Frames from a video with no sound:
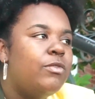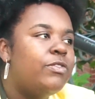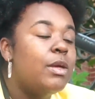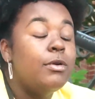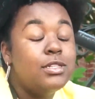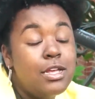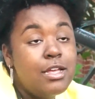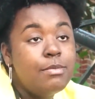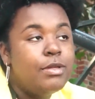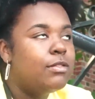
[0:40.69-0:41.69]

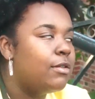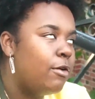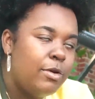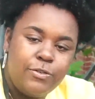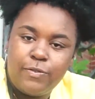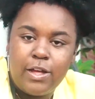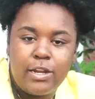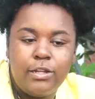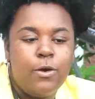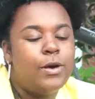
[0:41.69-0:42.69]
Summertime be so much
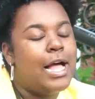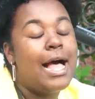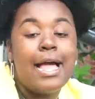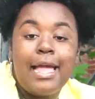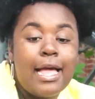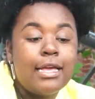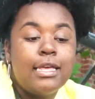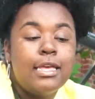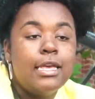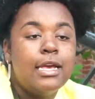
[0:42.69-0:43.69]
fun. You go
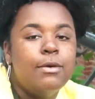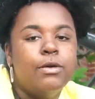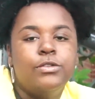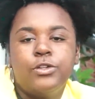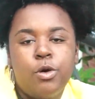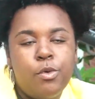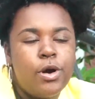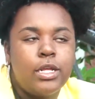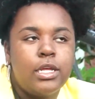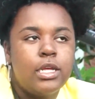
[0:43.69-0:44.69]
kayaking, go
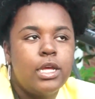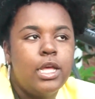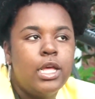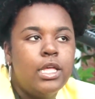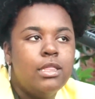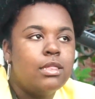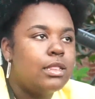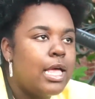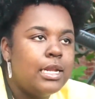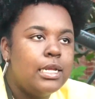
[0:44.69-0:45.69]
snowboarding,
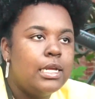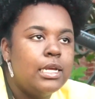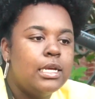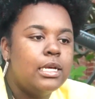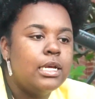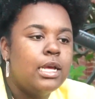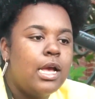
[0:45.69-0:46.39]
sledding.